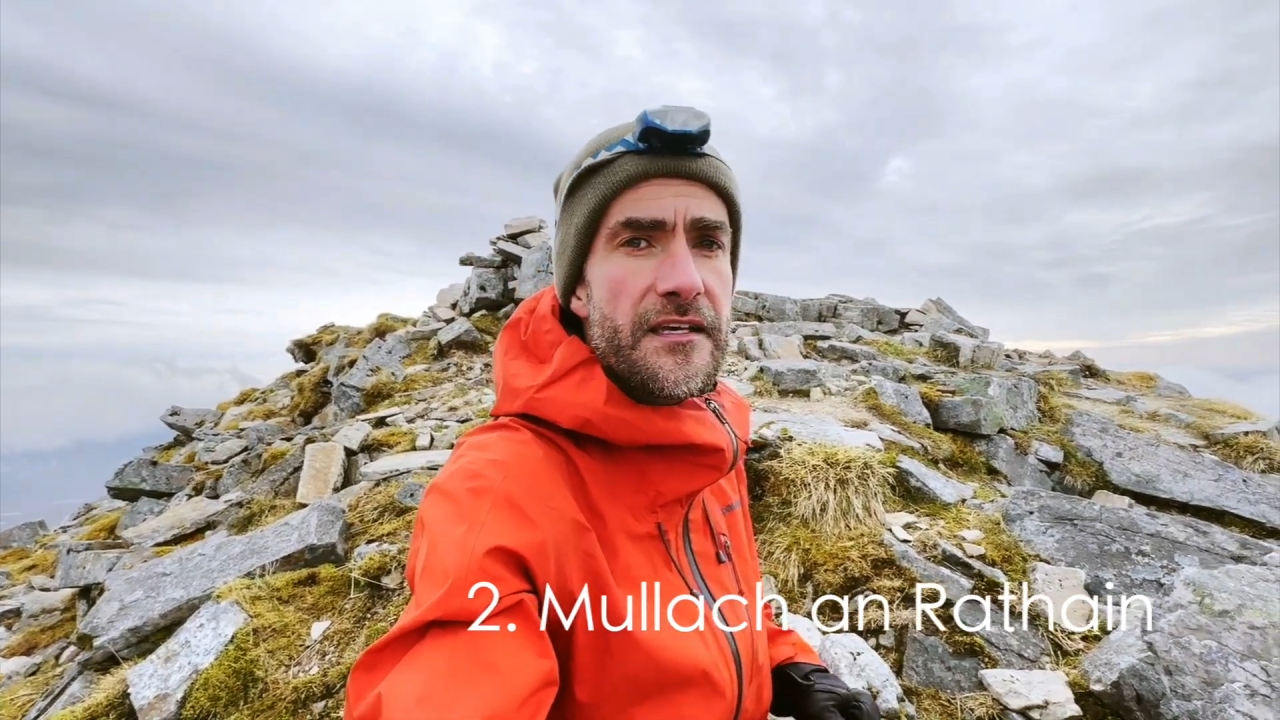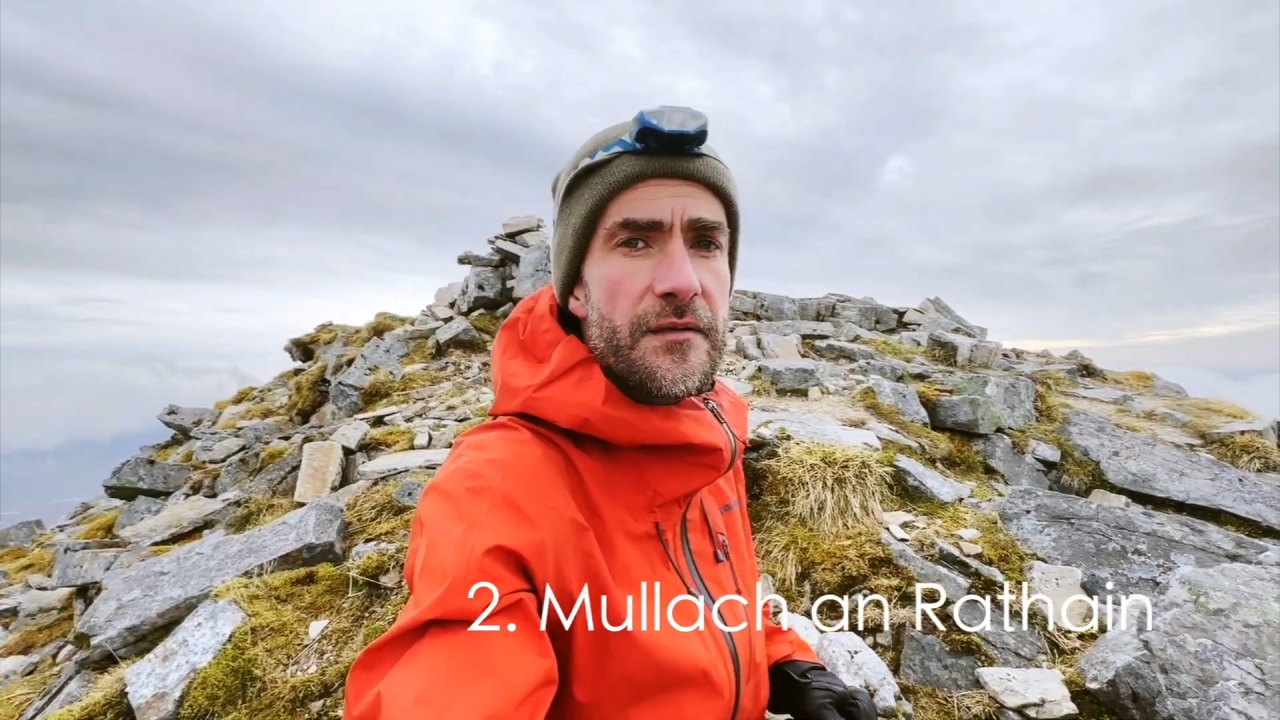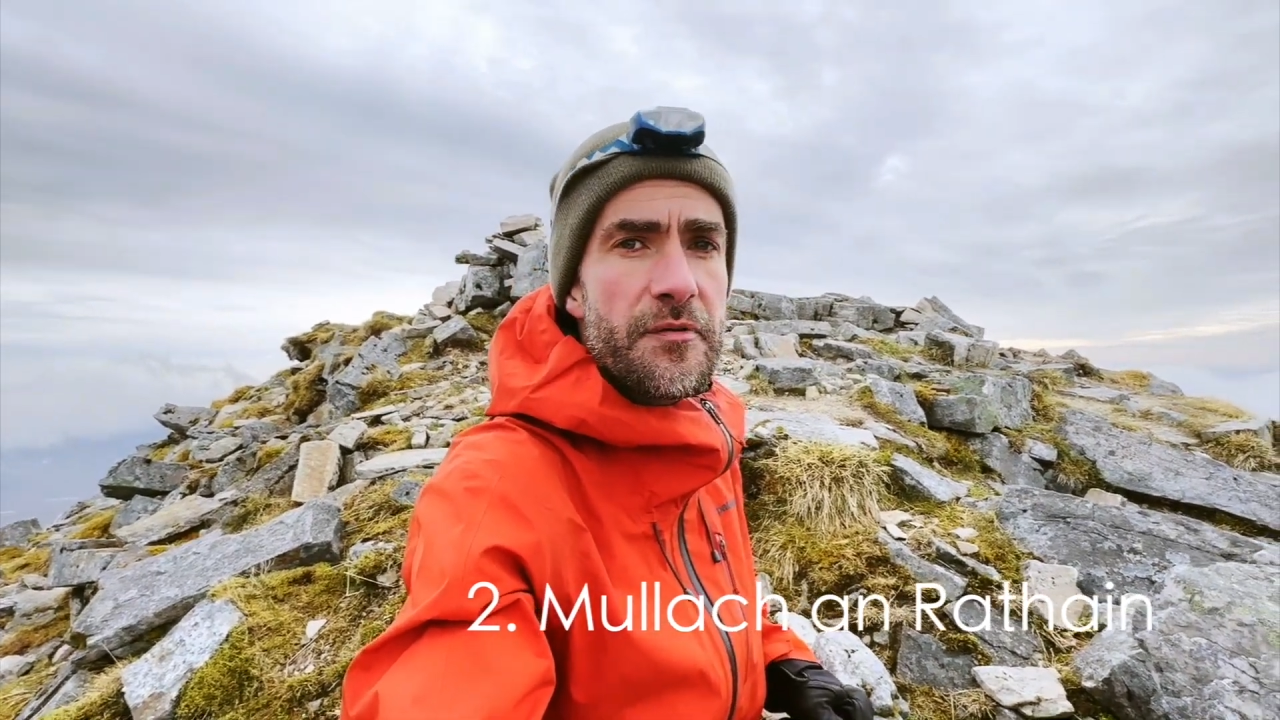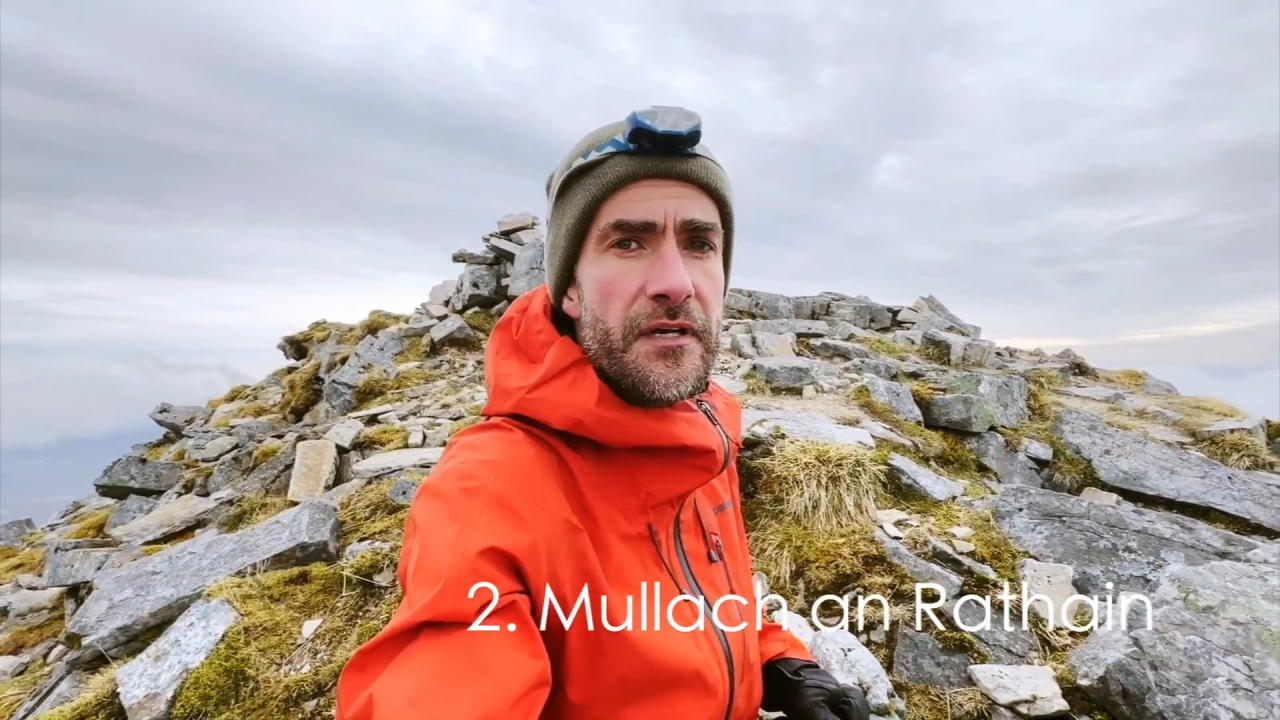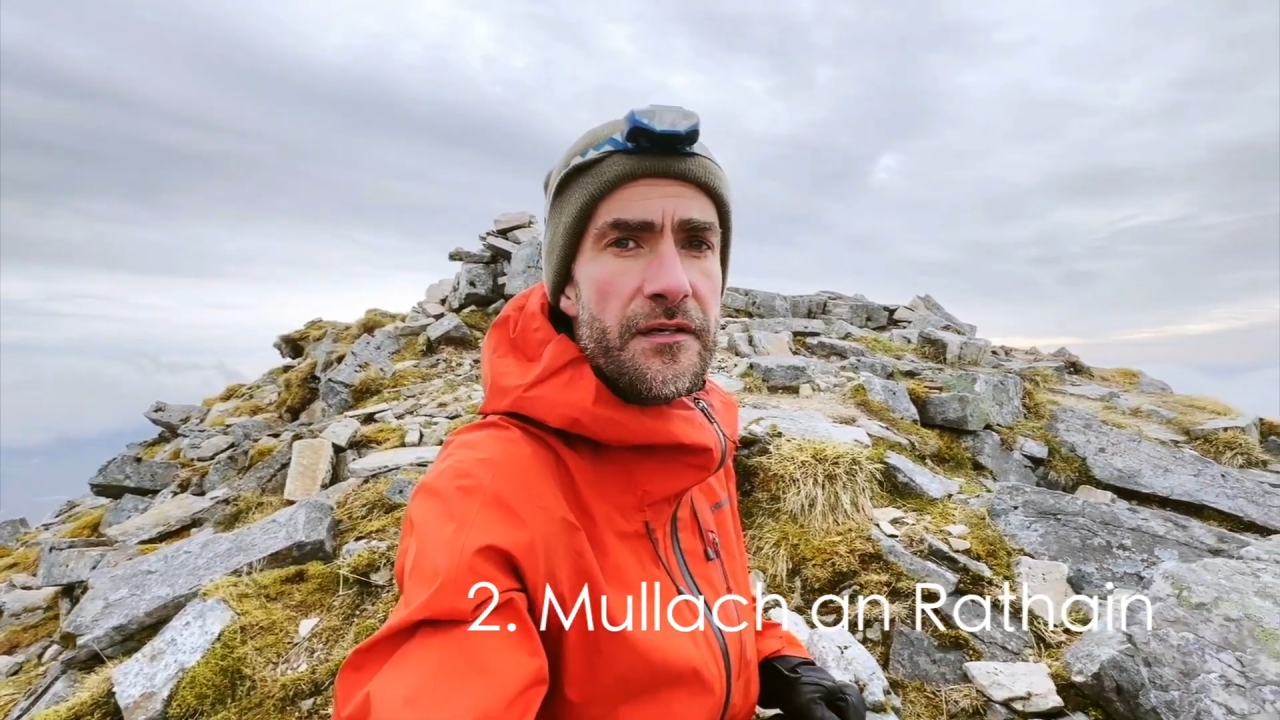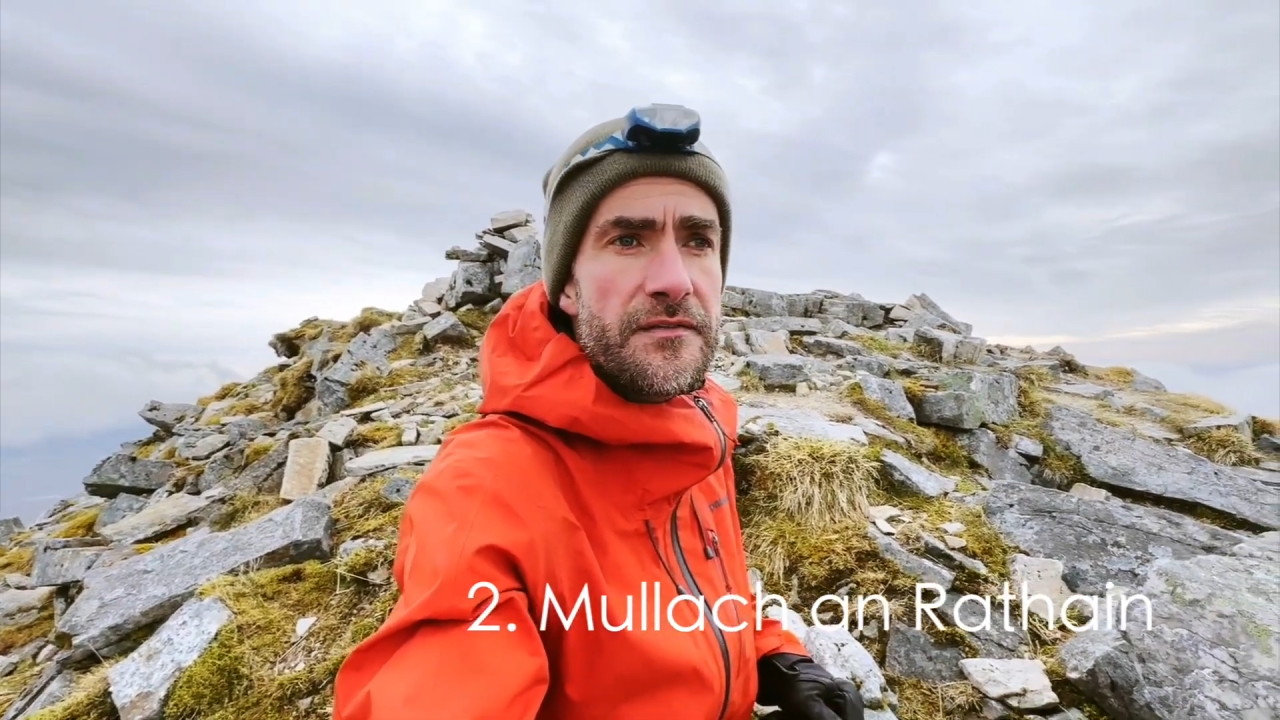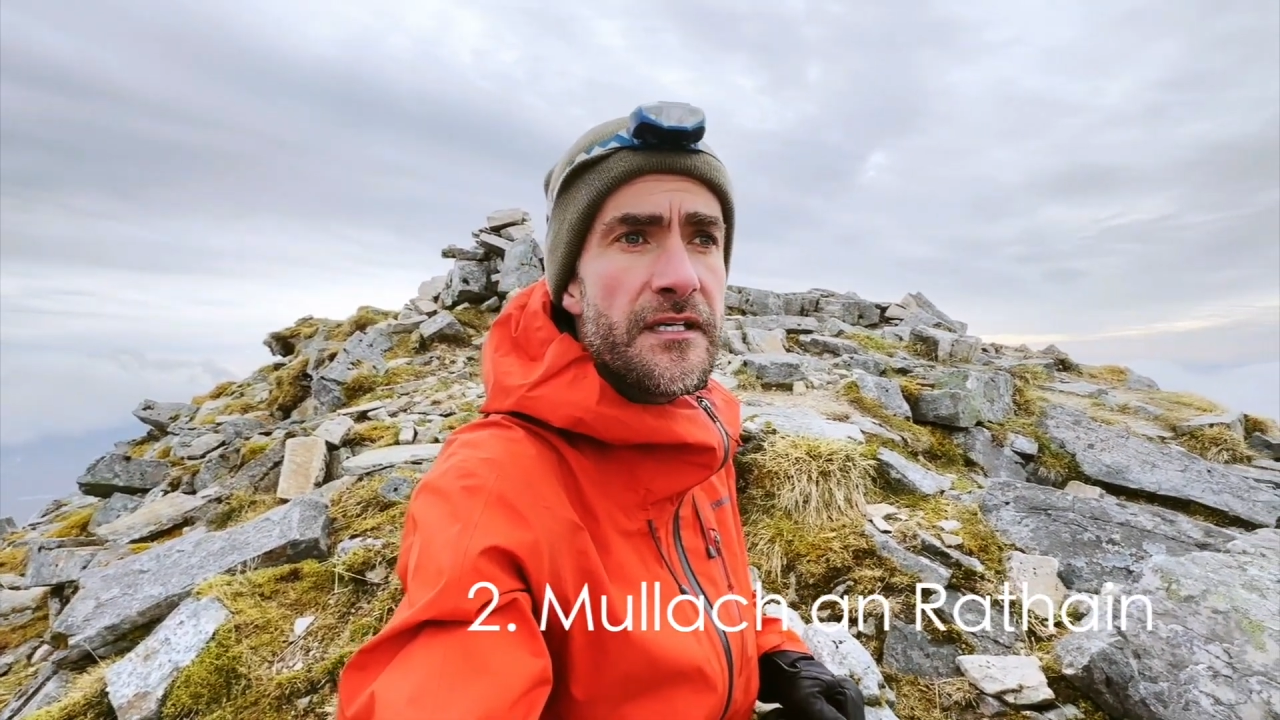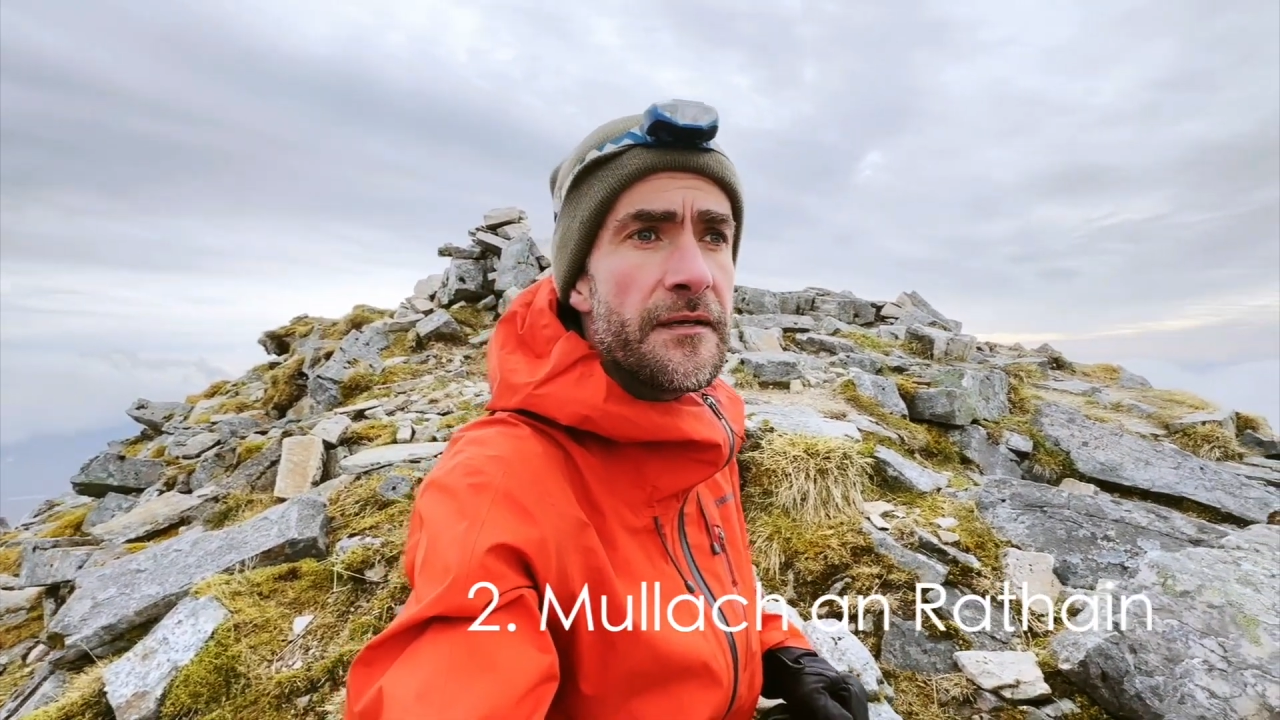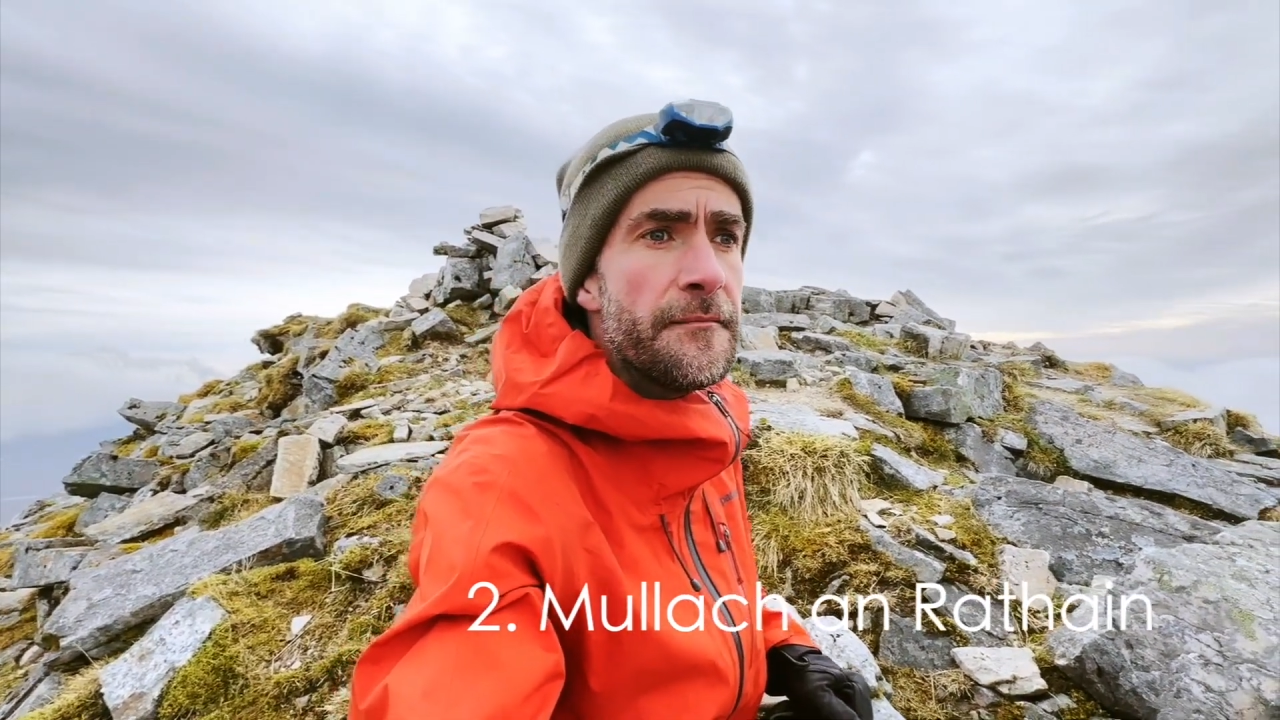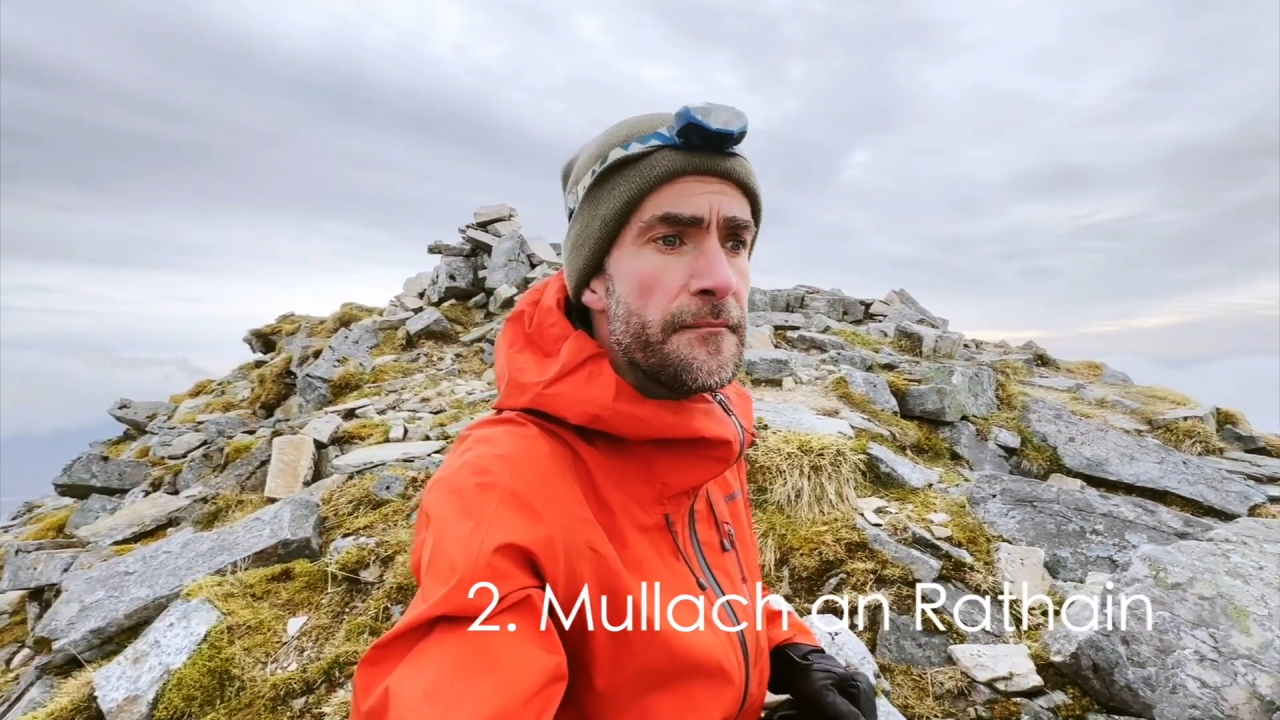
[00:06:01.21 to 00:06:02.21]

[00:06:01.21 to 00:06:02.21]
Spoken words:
how you pronounce it.